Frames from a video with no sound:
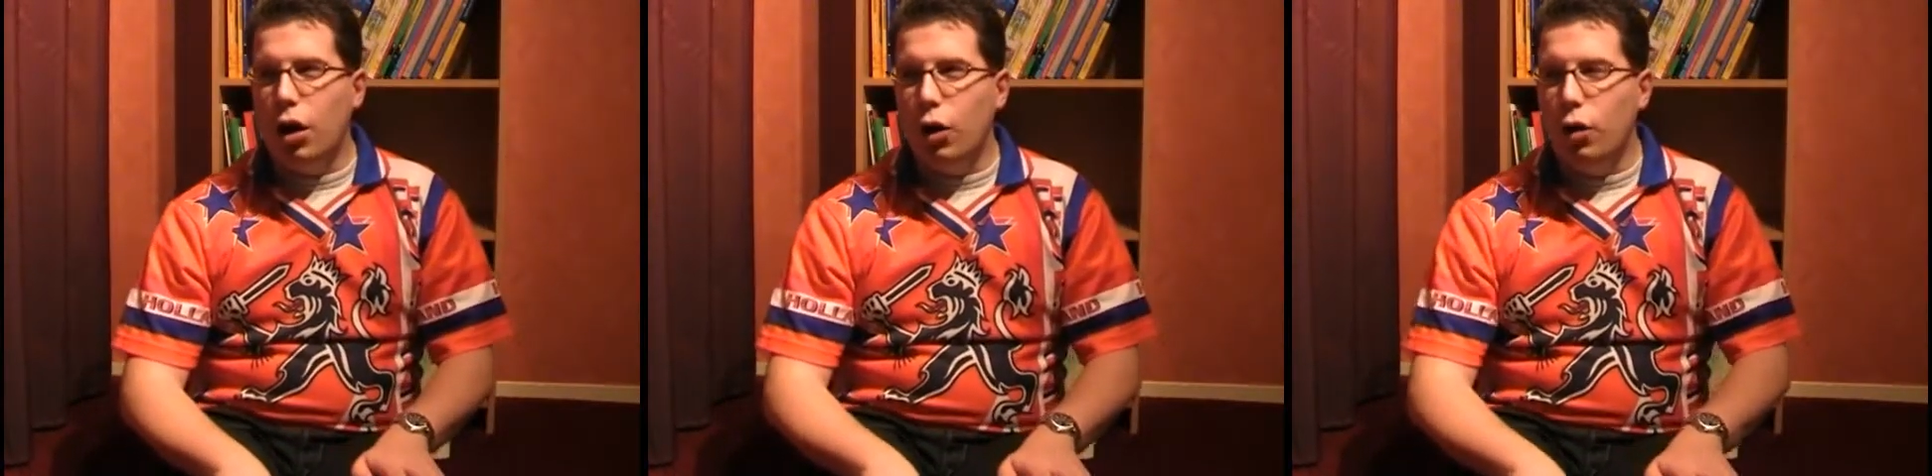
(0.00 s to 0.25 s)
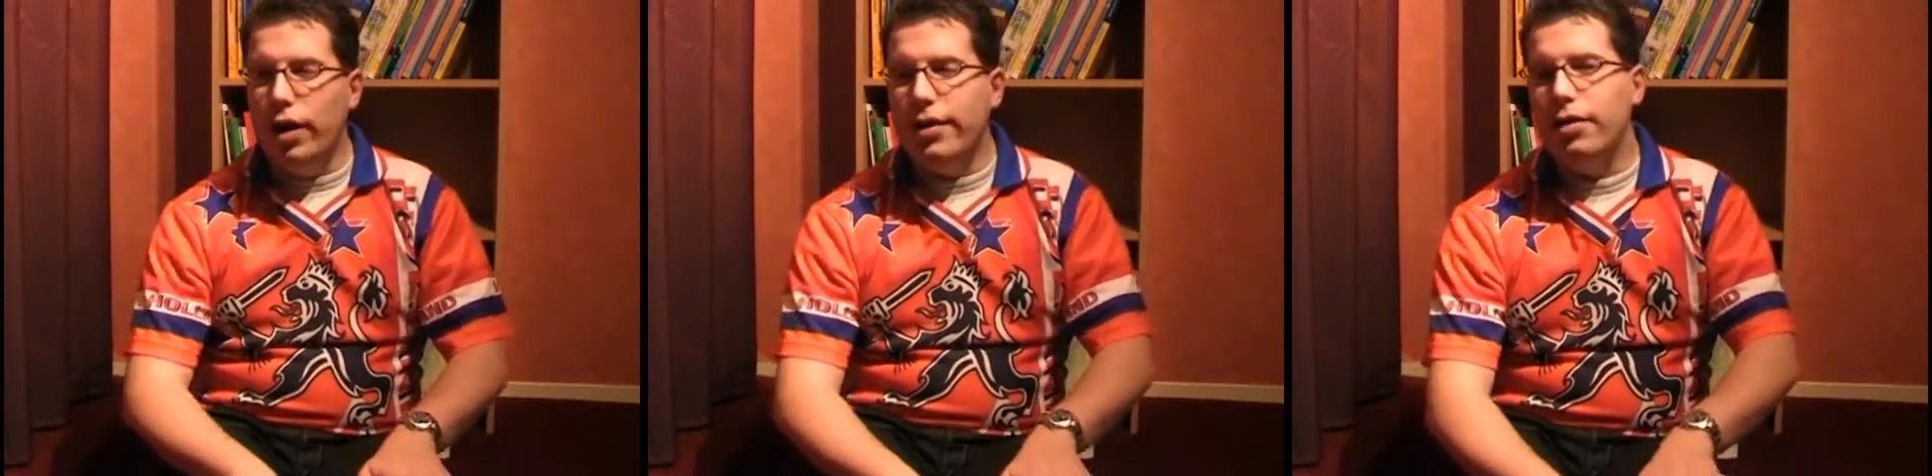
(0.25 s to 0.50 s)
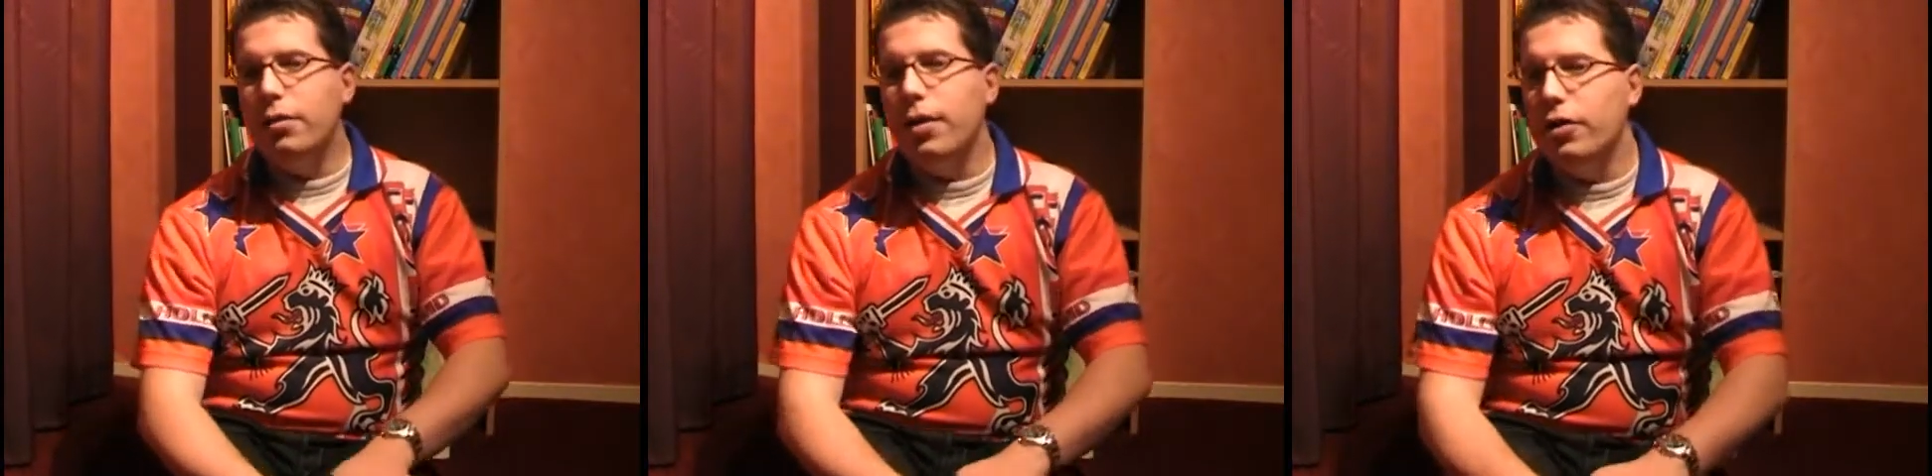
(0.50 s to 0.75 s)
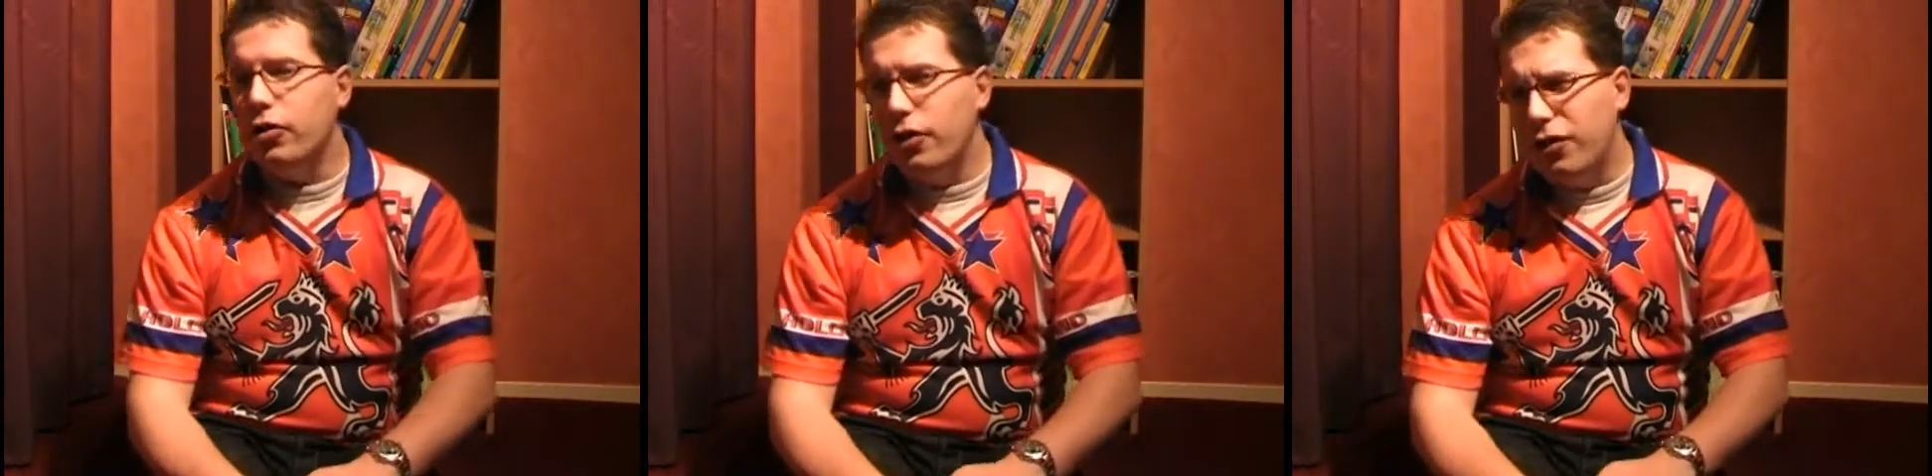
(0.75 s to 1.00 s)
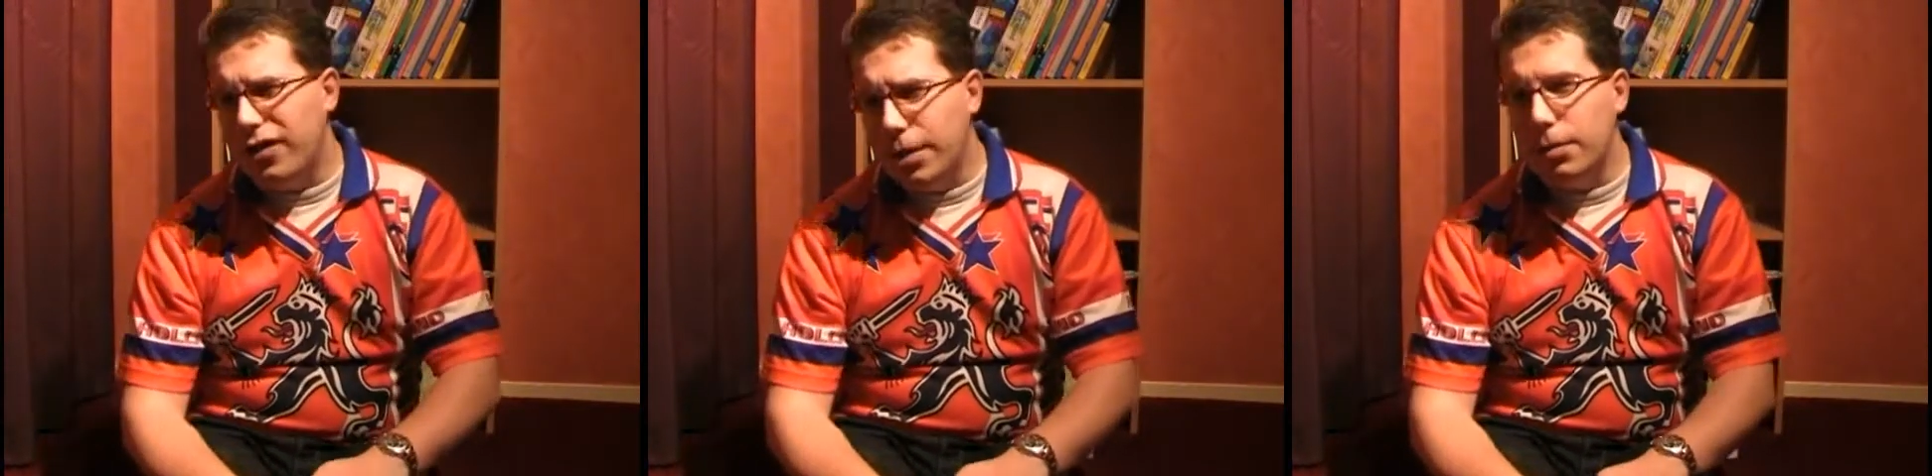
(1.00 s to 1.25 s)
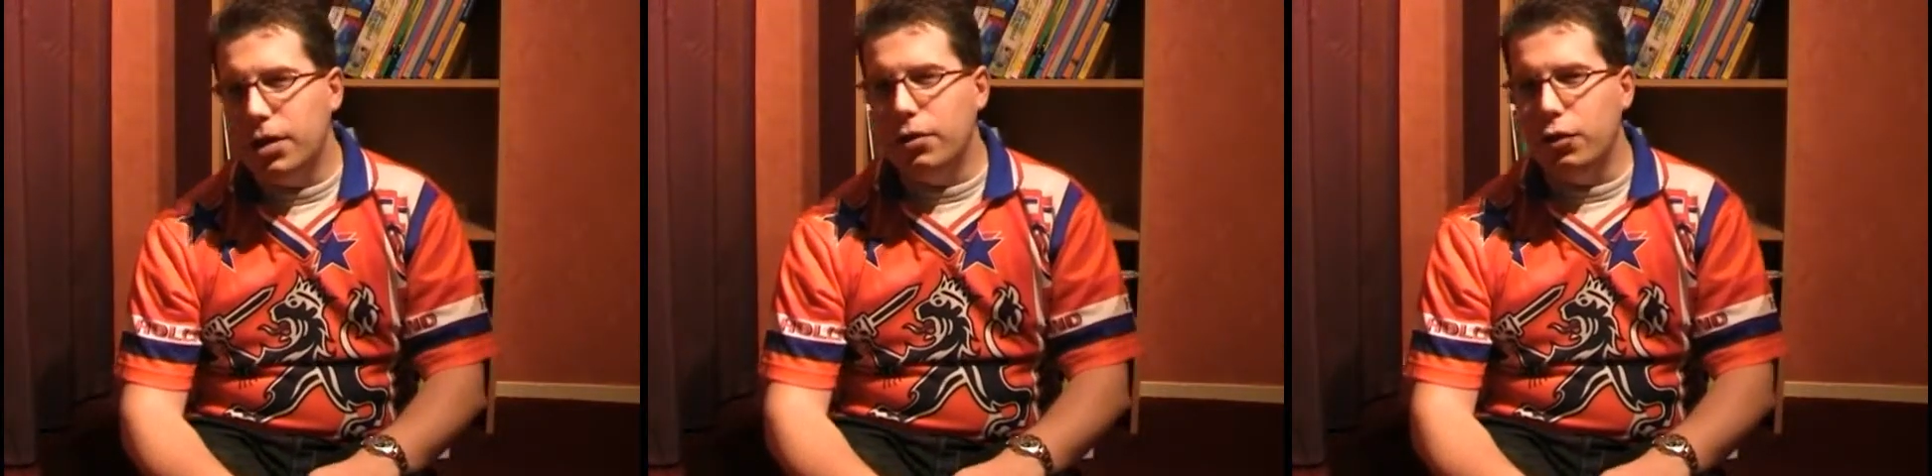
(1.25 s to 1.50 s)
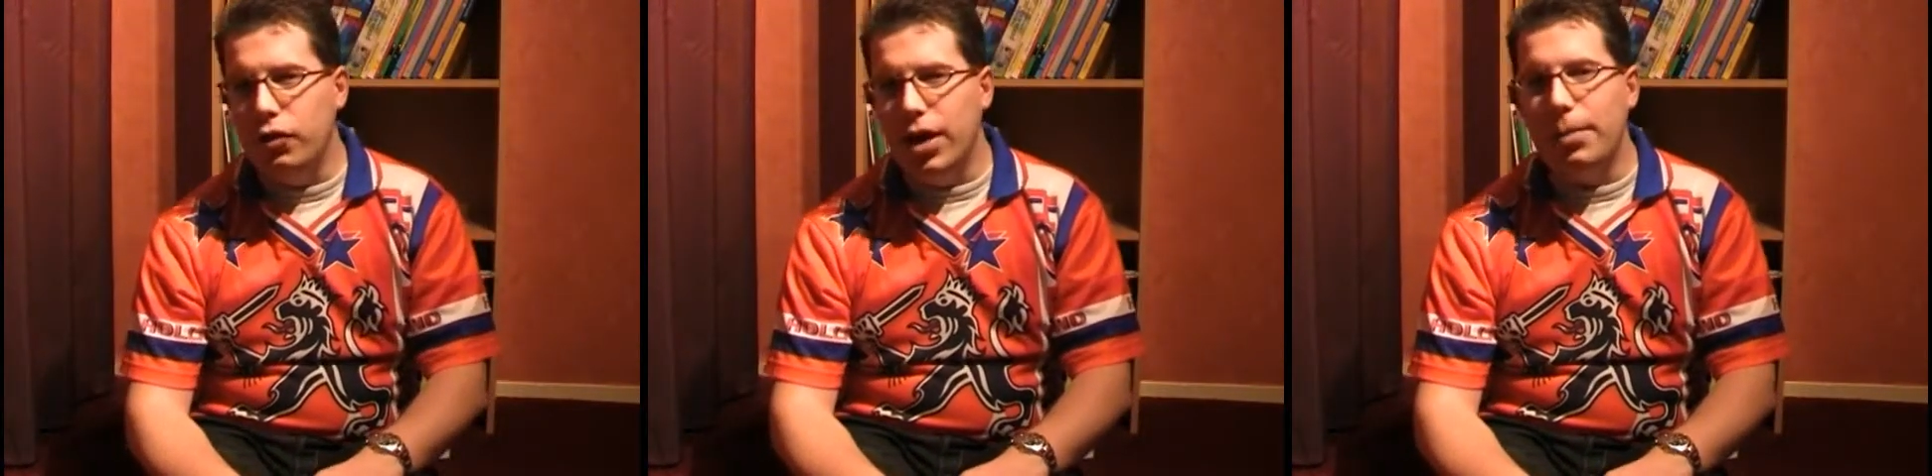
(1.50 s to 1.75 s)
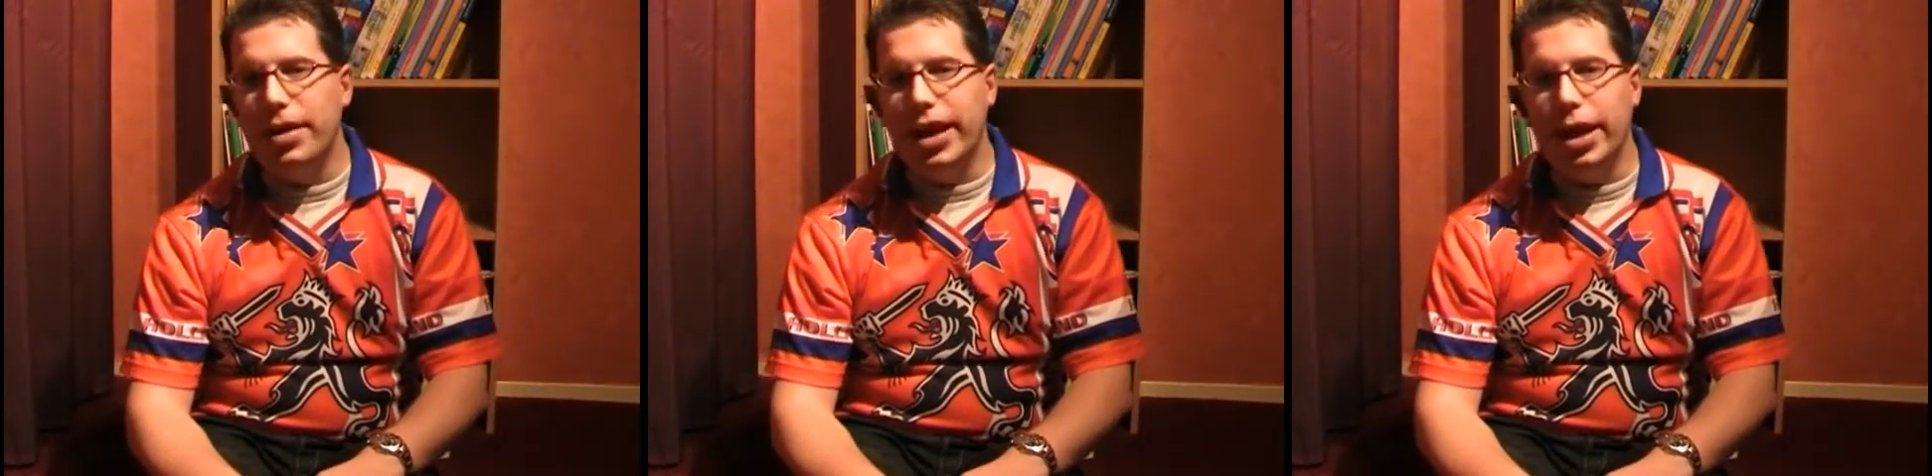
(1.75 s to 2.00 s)
who has a question similar to
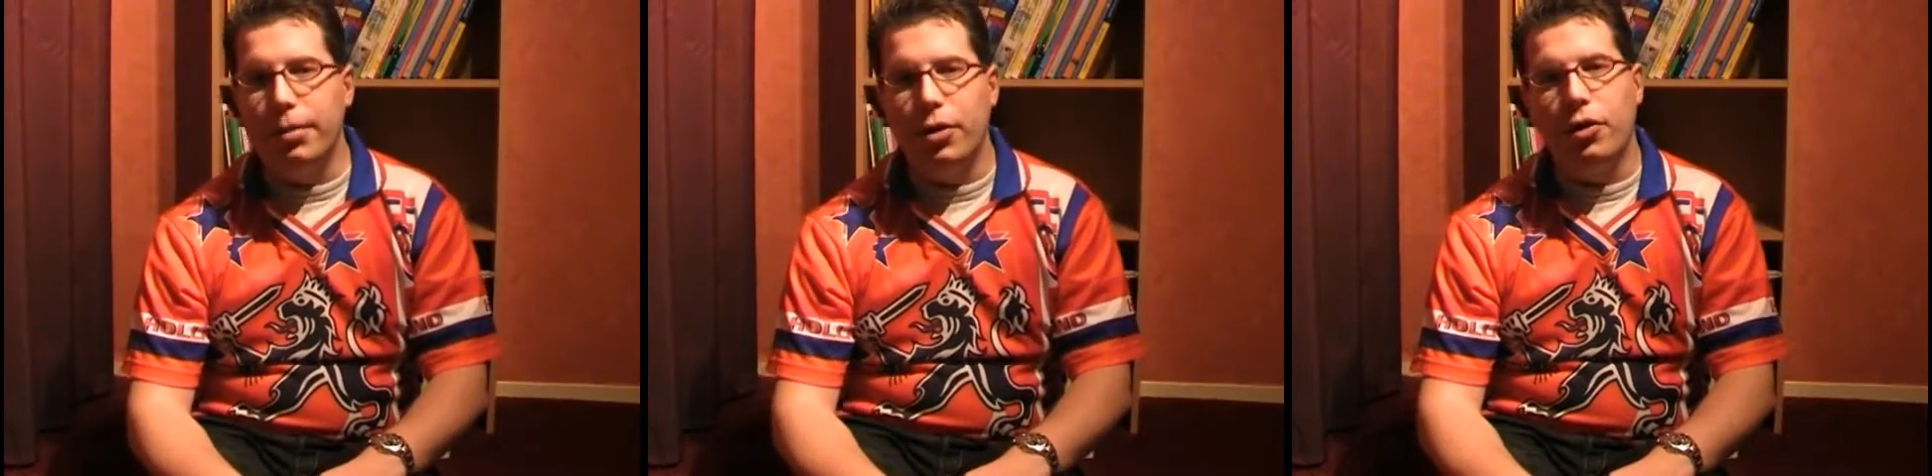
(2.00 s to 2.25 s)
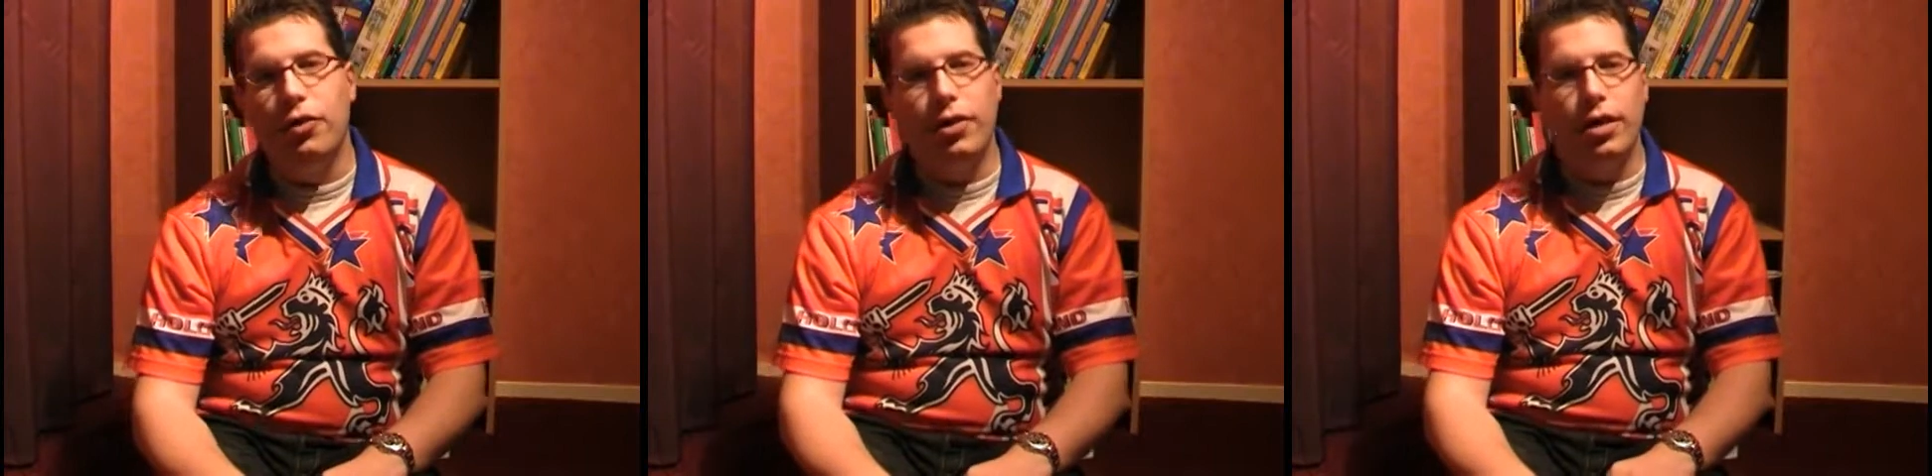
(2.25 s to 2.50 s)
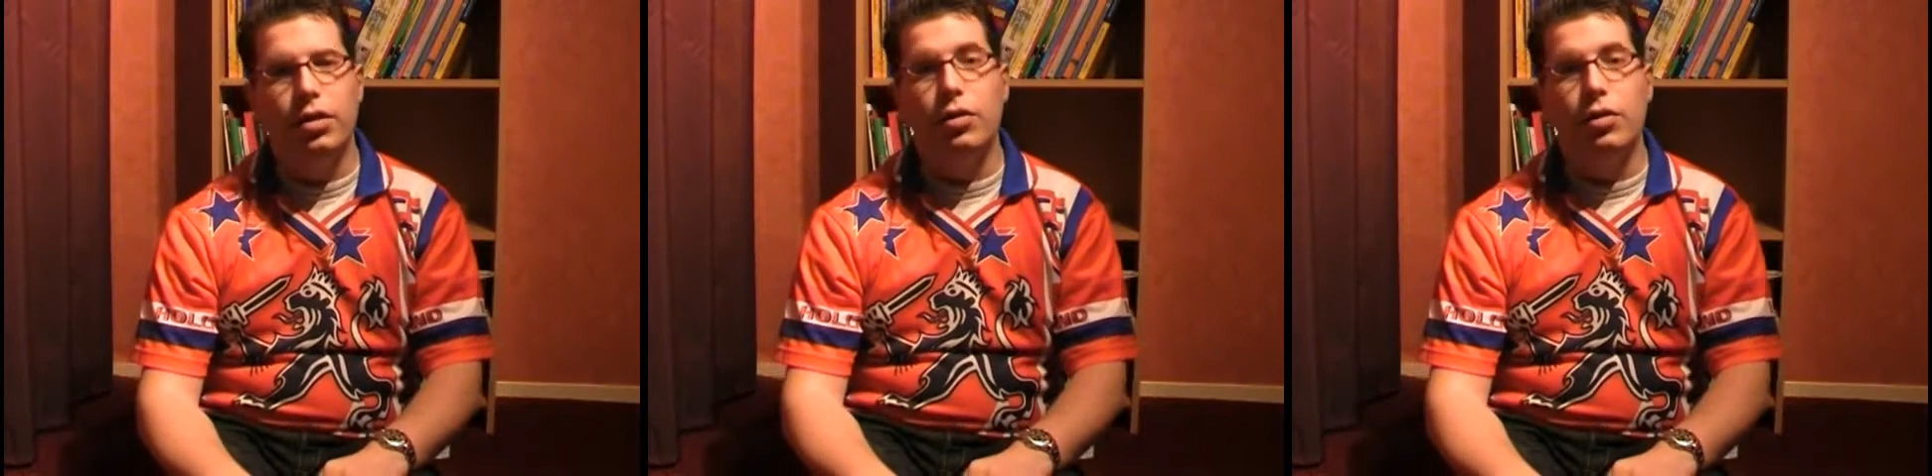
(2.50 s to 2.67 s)
Gem Gamers.